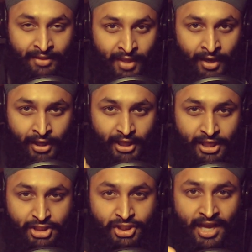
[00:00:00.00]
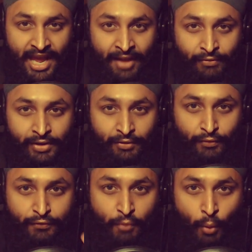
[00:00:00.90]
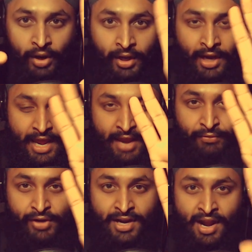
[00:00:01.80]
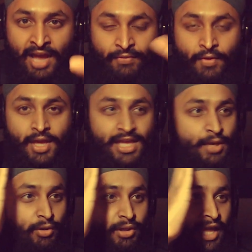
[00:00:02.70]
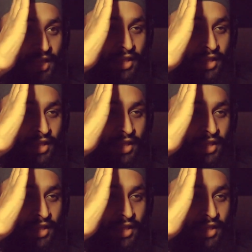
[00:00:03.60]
and then each and every fork and every knife he would lay,